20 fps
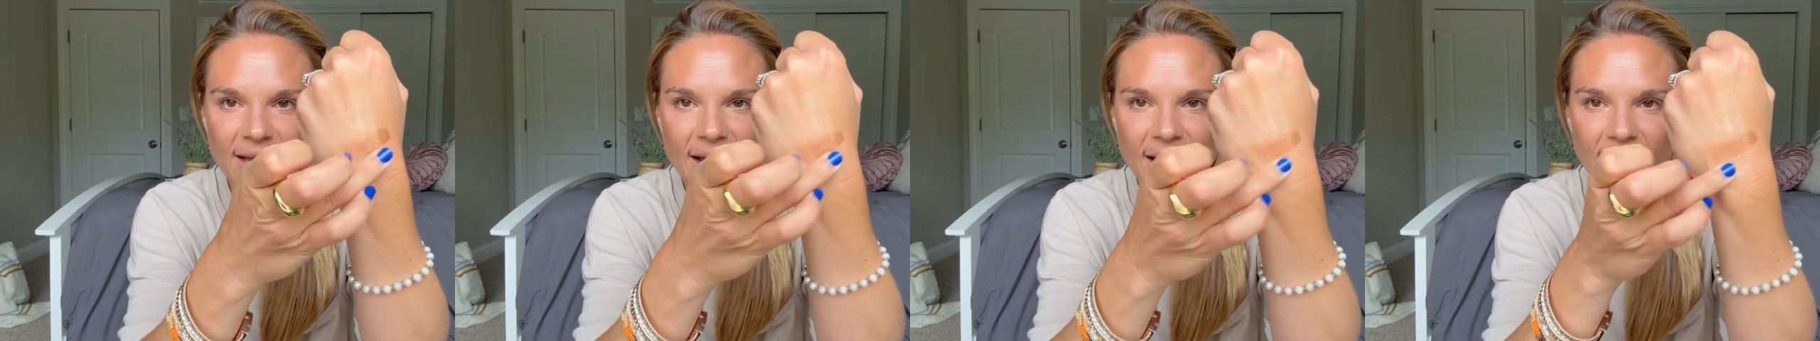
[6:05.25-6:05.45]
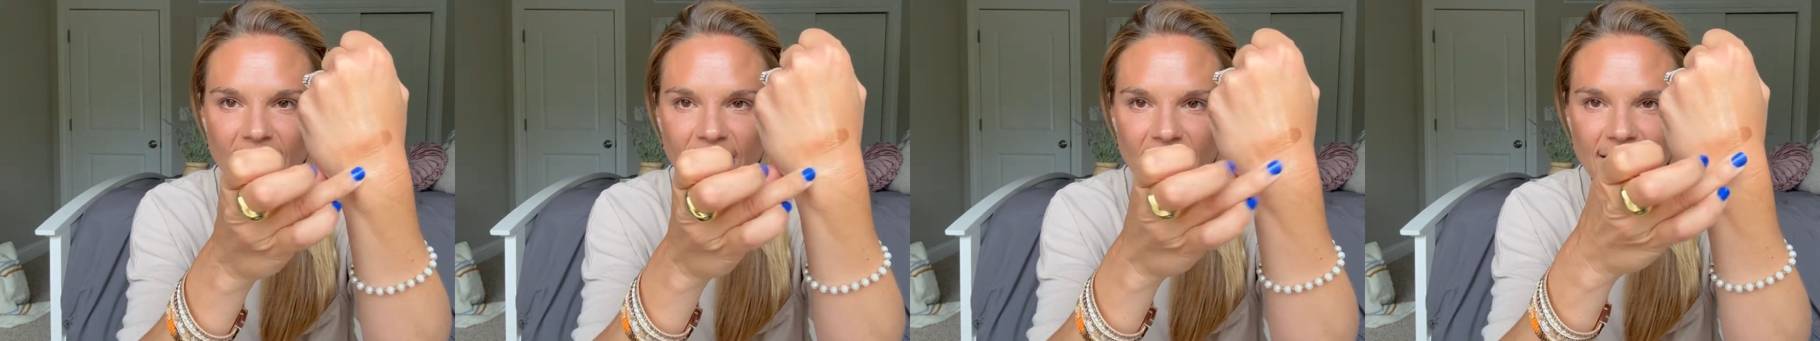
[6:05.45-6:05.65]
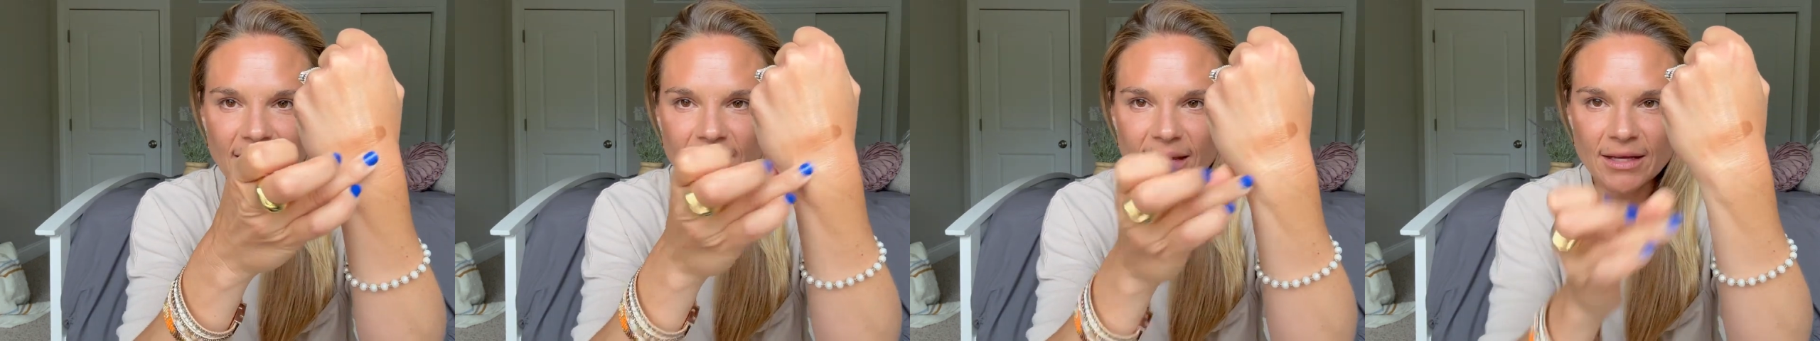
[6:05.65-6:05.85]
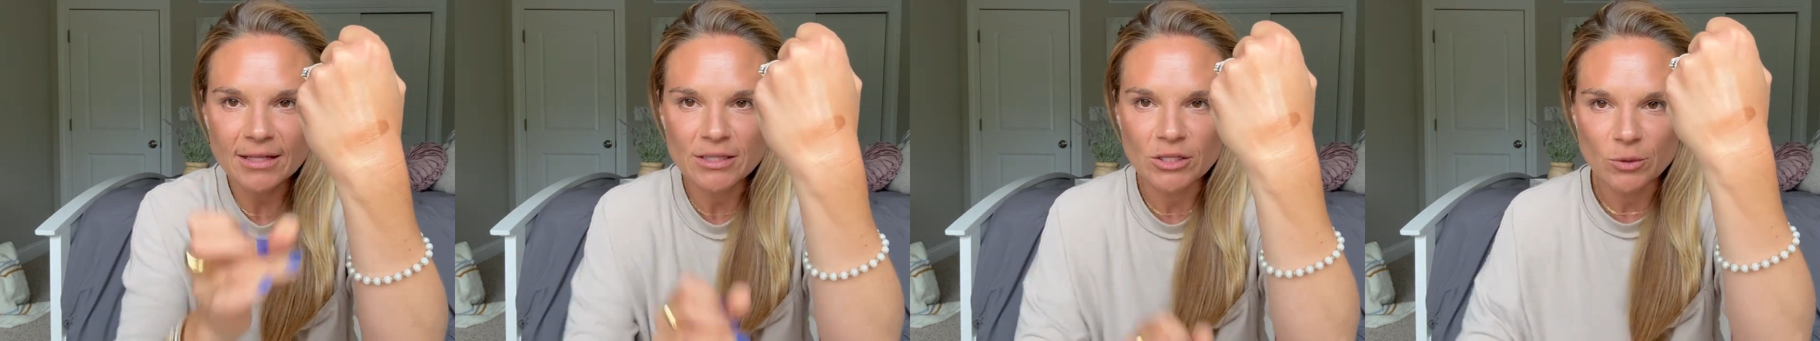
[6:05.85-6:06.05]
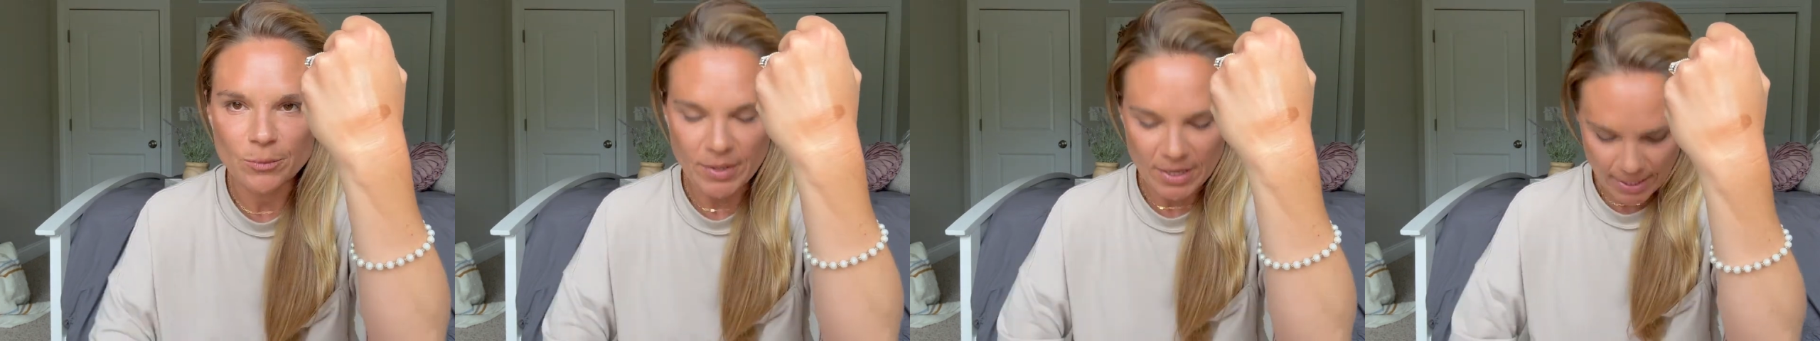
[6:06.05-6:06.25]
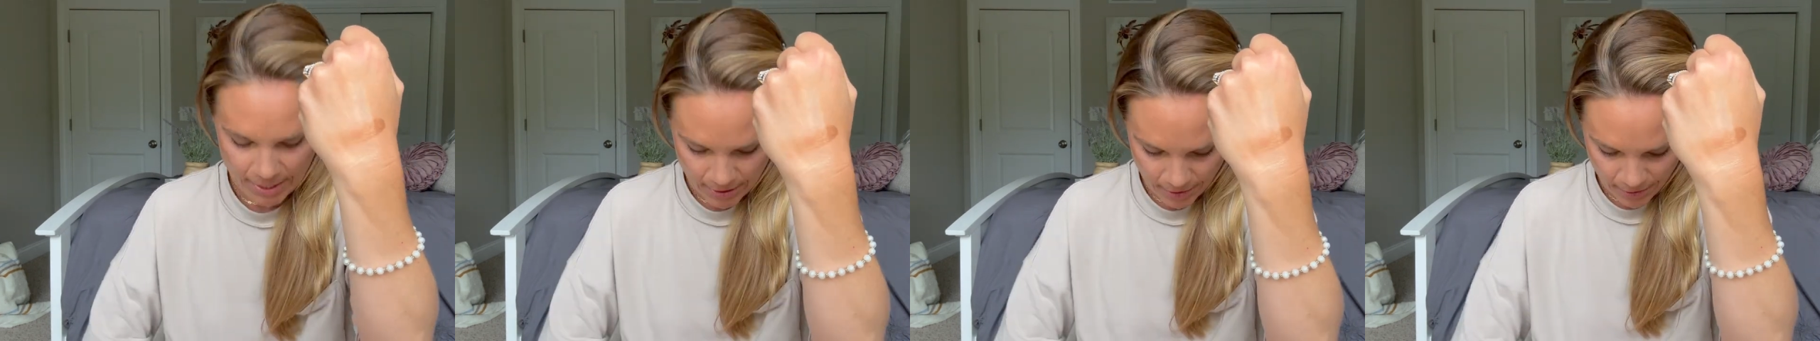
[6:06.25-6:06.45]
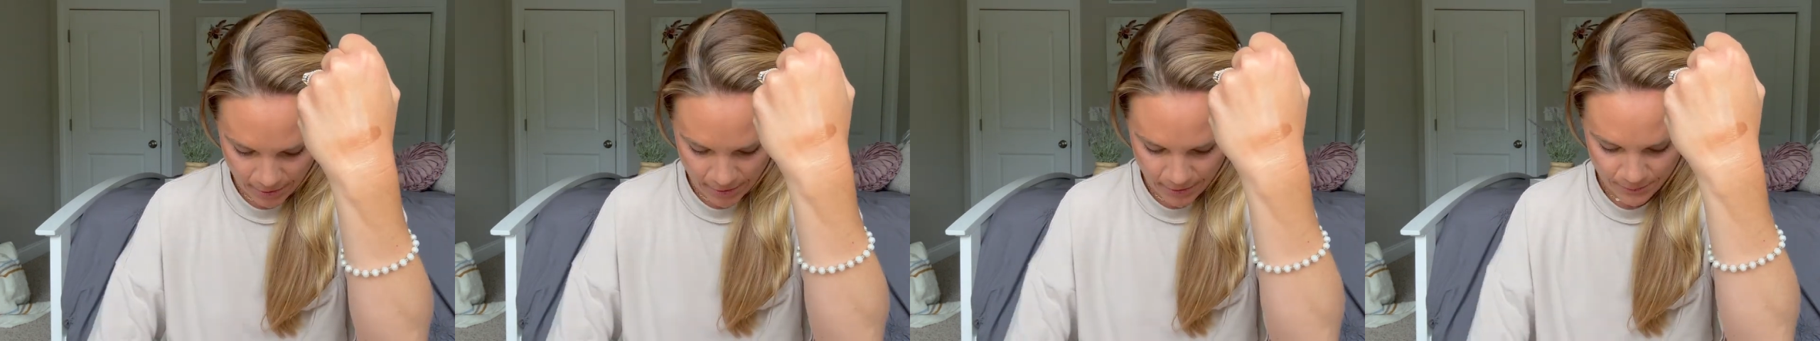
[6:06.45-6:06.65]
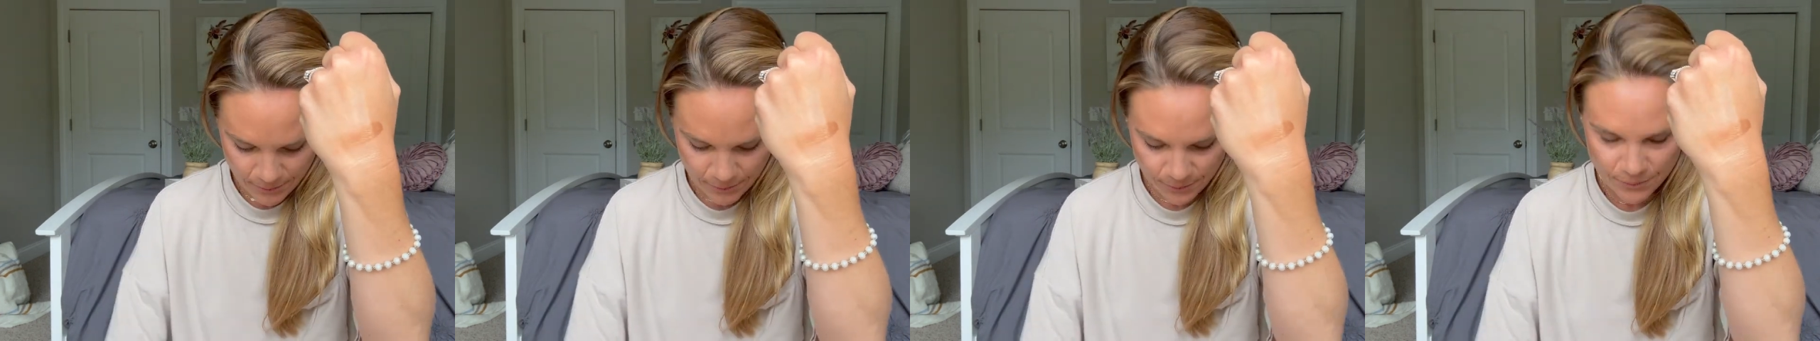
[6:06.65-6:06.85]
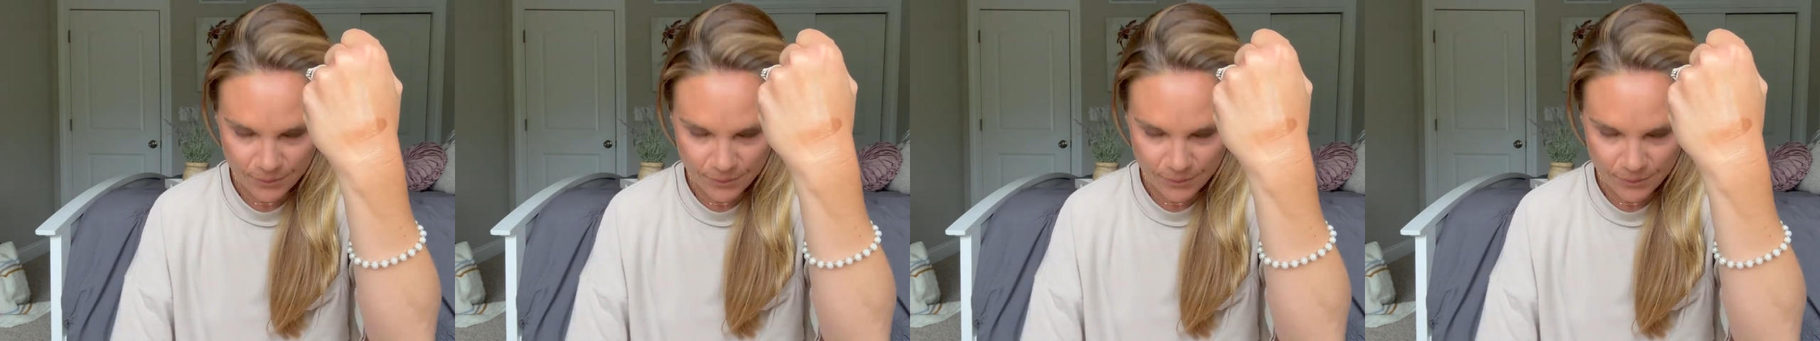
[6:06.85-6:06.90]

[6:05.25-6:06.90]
Honey Illuminator